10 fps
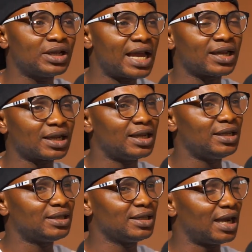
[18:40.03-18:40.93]
Like,
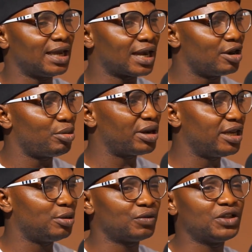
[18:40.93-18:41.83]
I can't remember
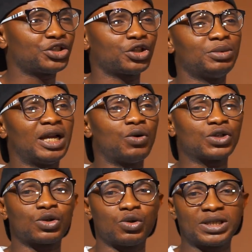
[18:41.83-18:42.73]
the name of this shop that
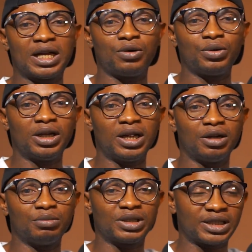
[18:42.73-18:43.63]
was closed down
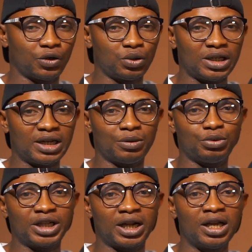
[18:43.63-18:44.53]
sealed in
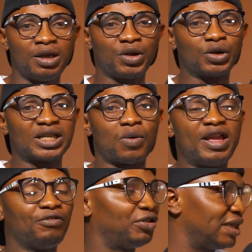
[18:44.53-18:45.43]
Abuja because they were
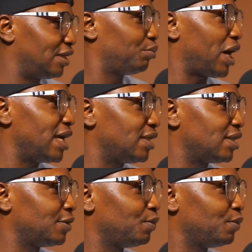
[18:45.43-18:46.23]
inflating prices.